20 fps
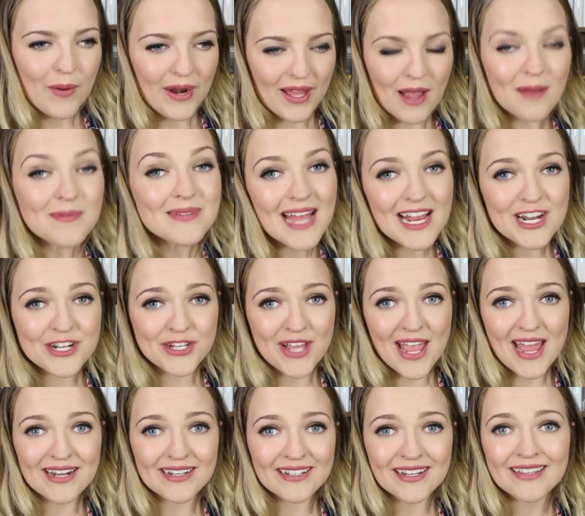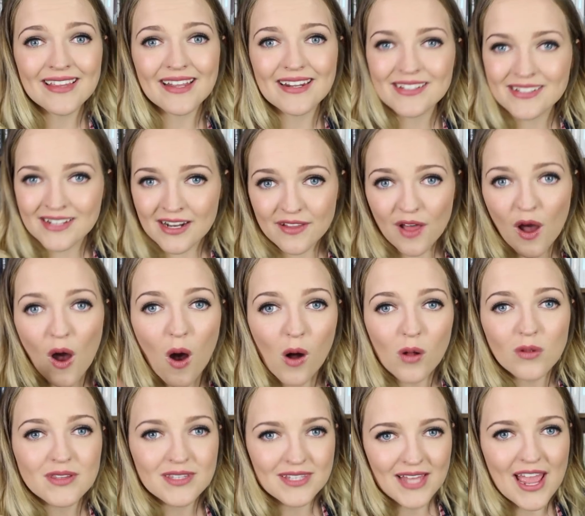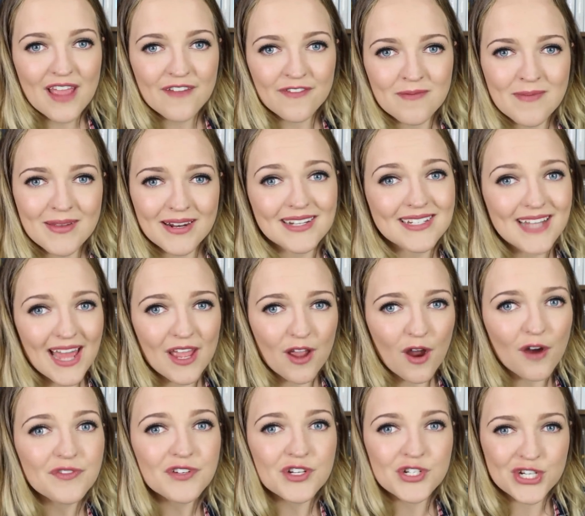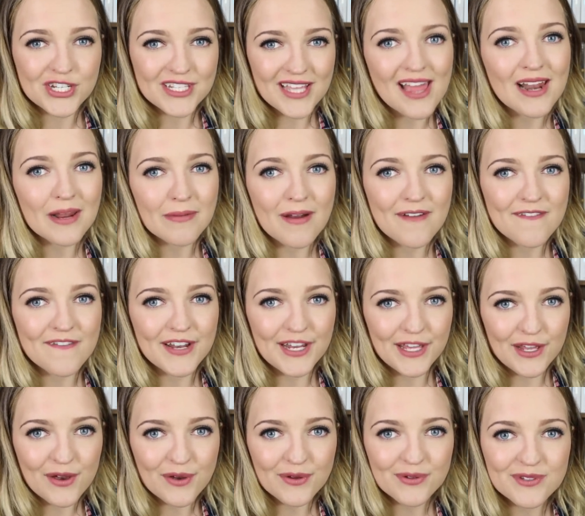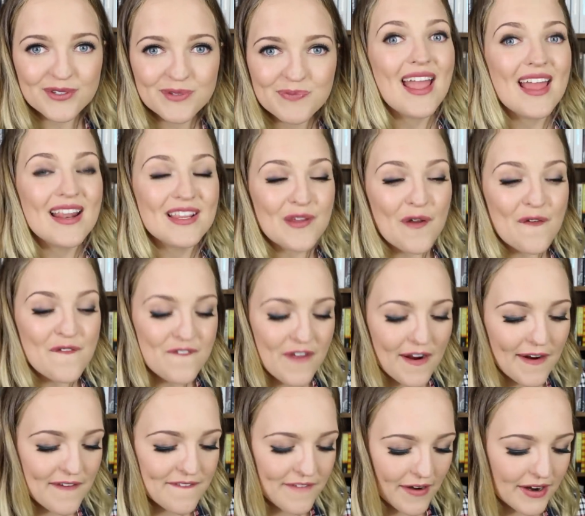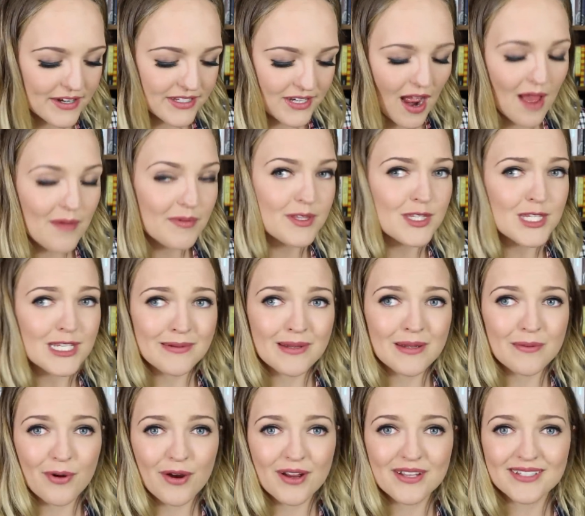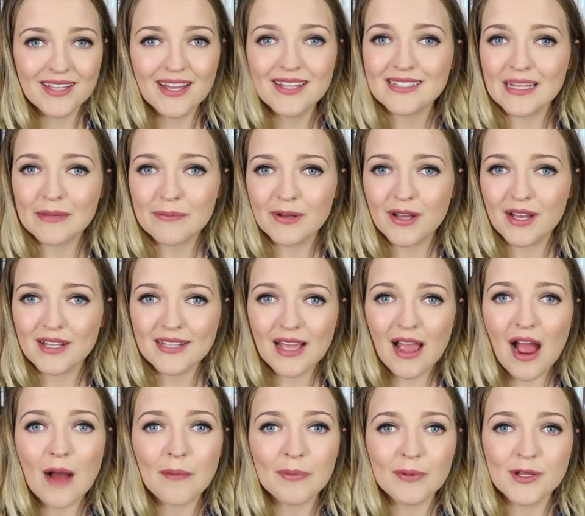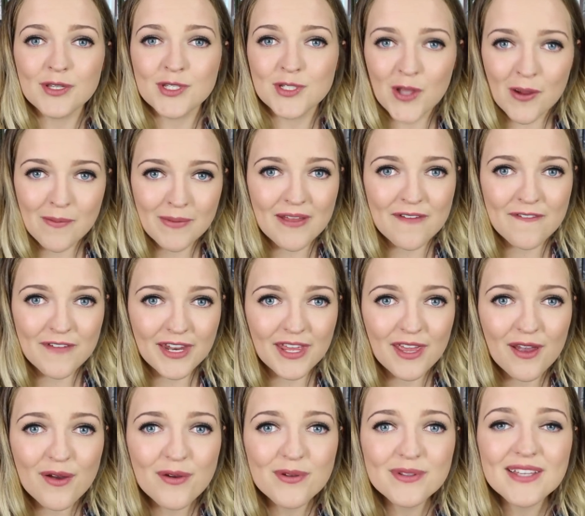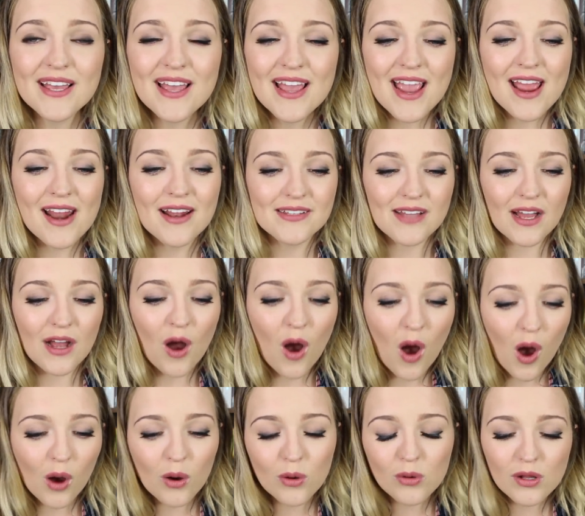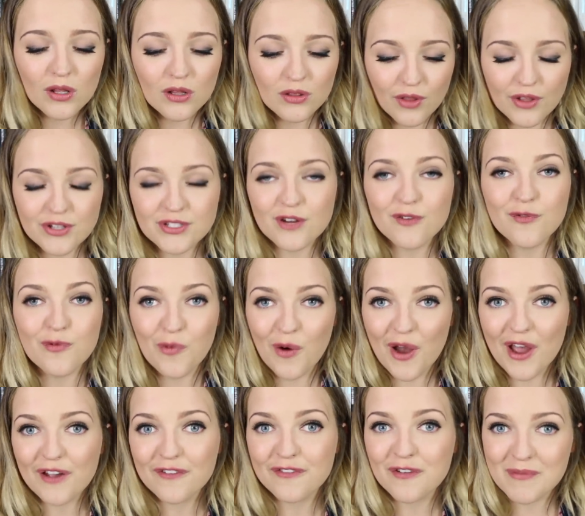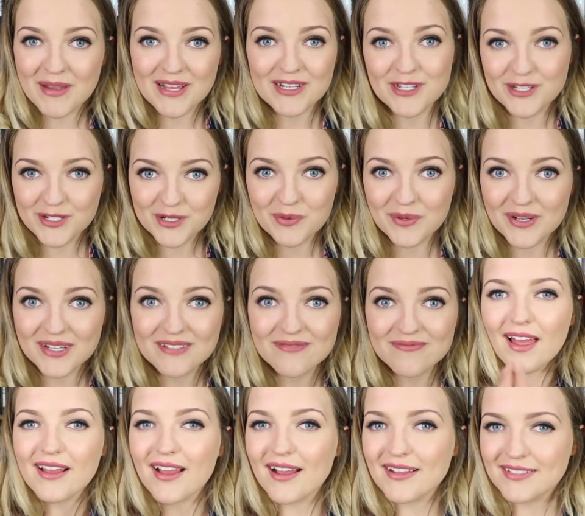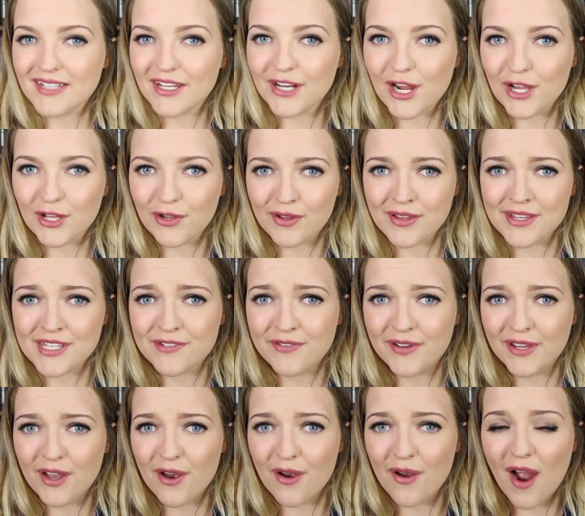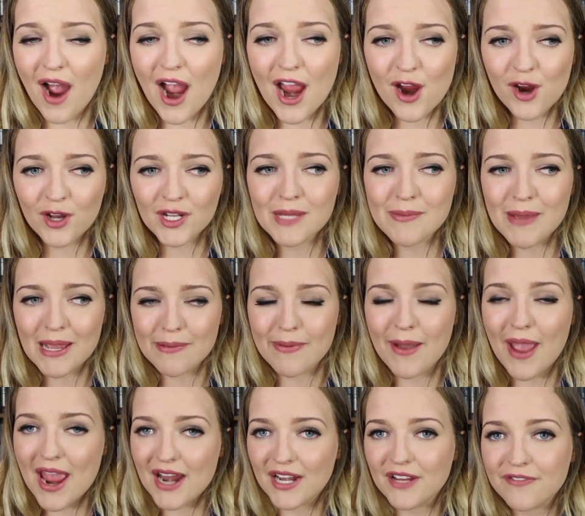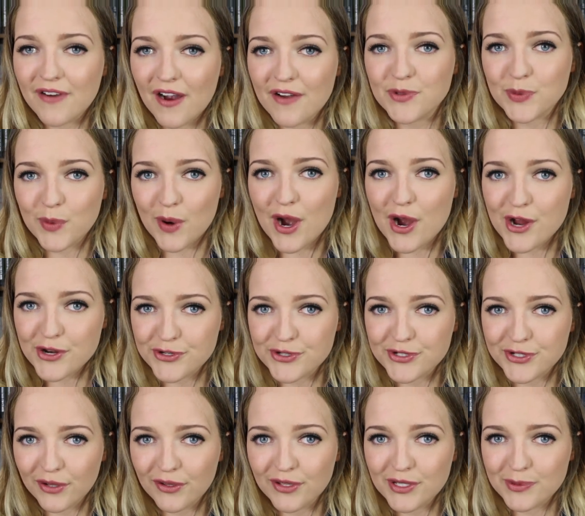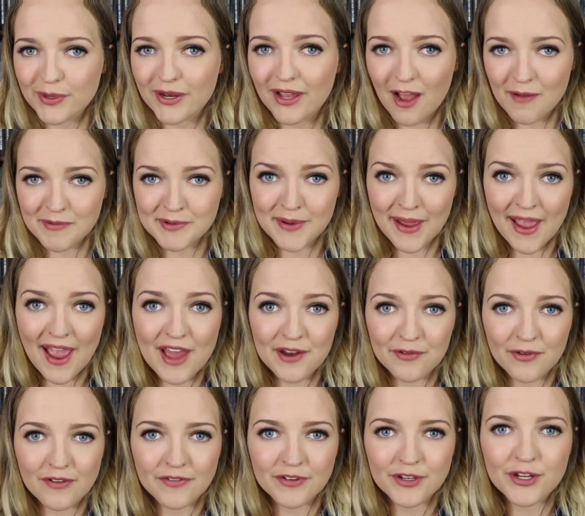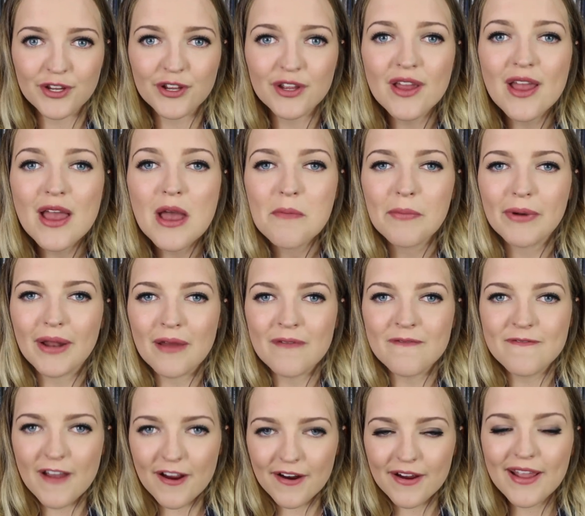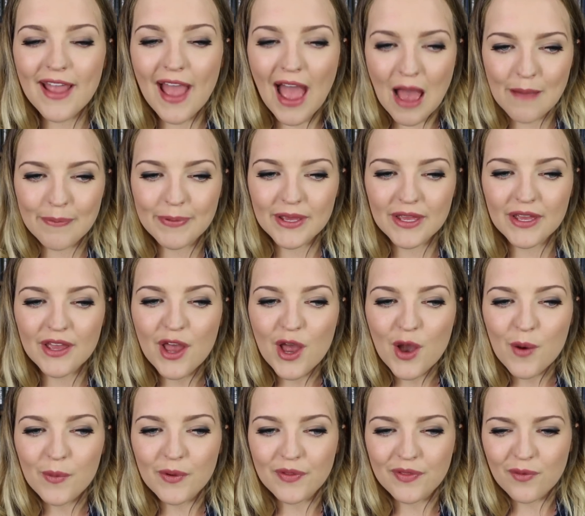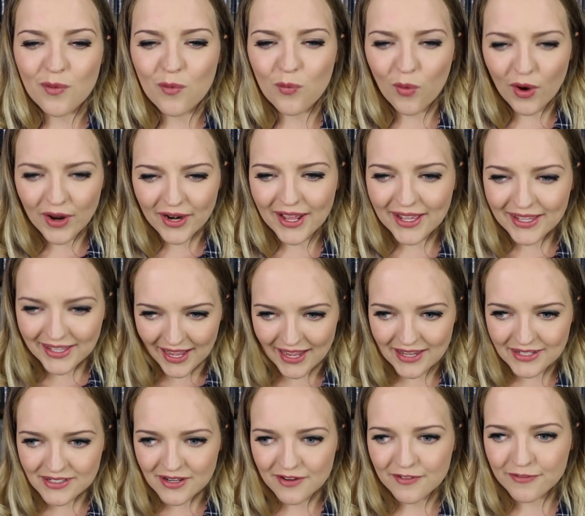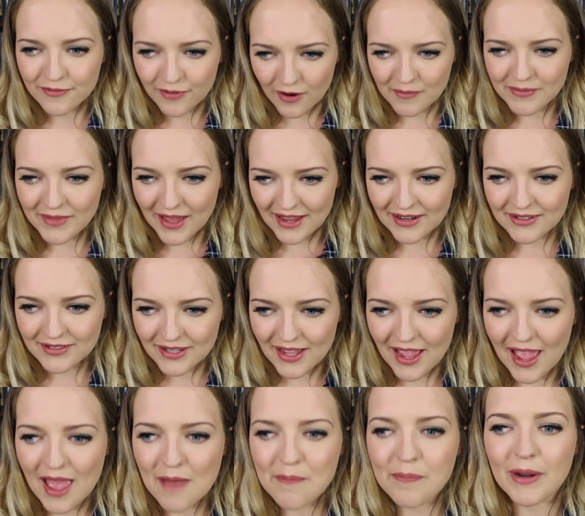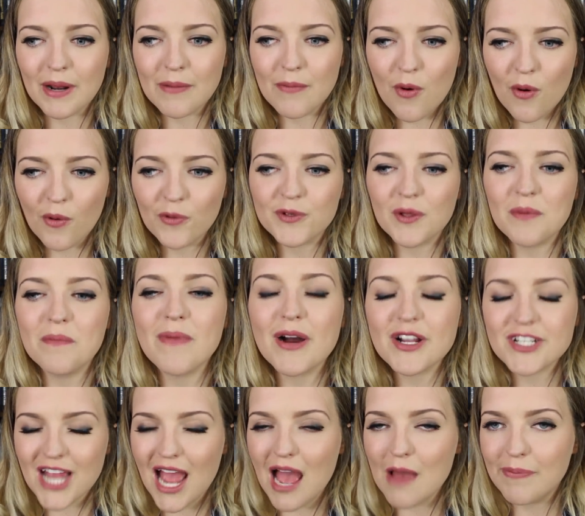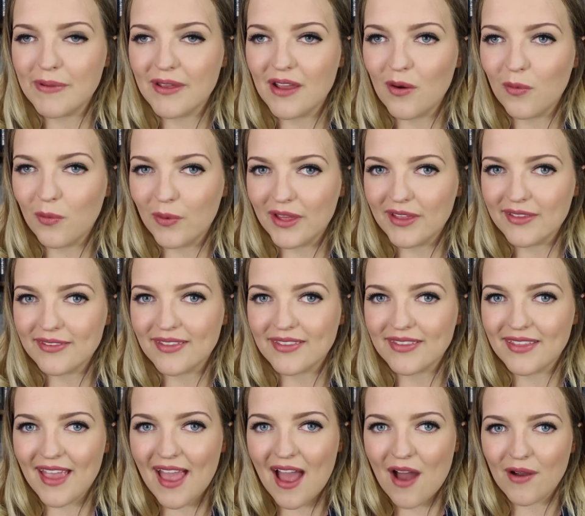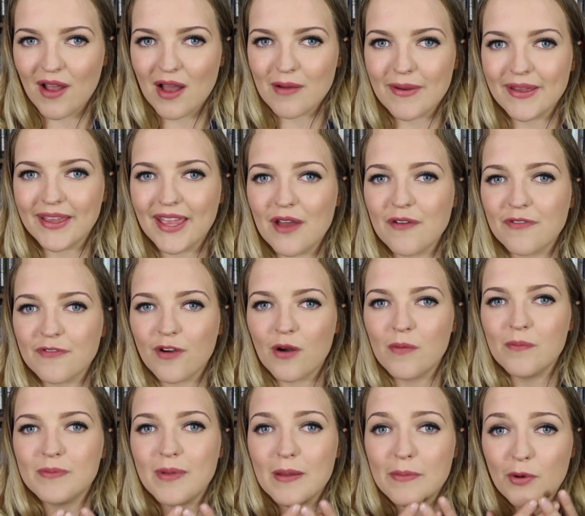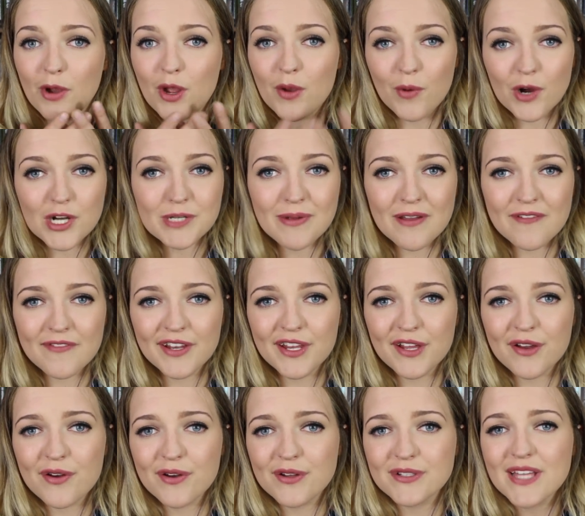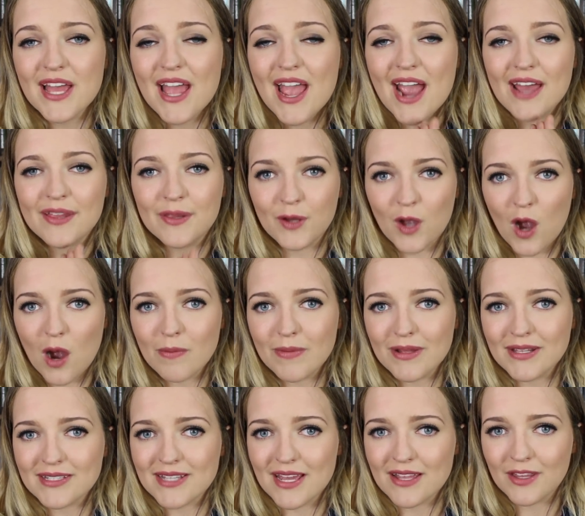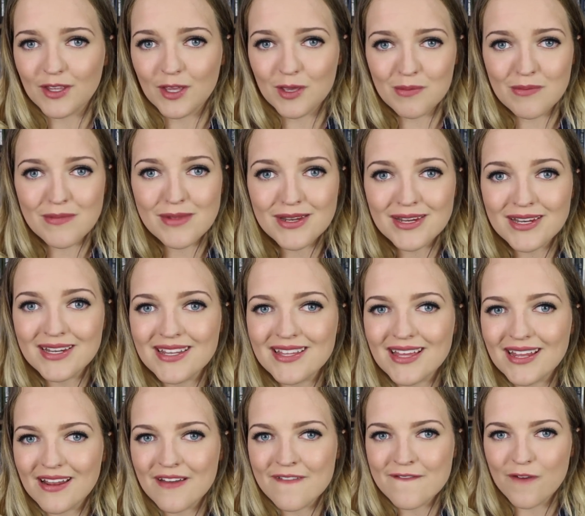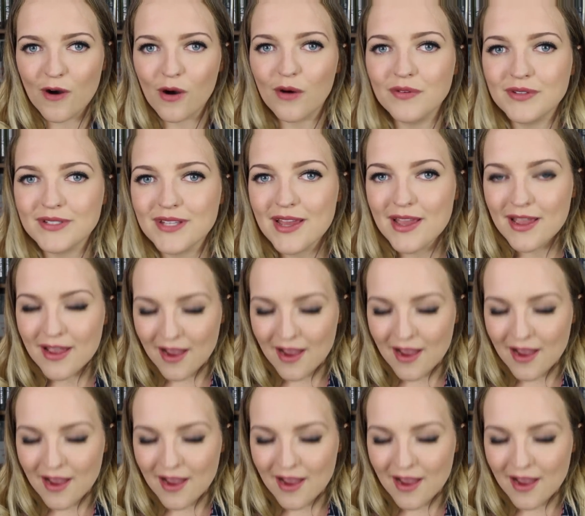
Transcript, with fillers: When it comes to actually editing, that is another whole day for me to take off to just edit my videos. It is a very very, very time consuming process and because I upload so many videos, it is a whole lot of work for me to do it. Like I said earlier in this video, I only make about $85 to $100 when it comes to my ad revenue, but I'm very happy with what I get from that but I'm also much happier with the outcome I get from people who watch my videos and the comments and the community that it involves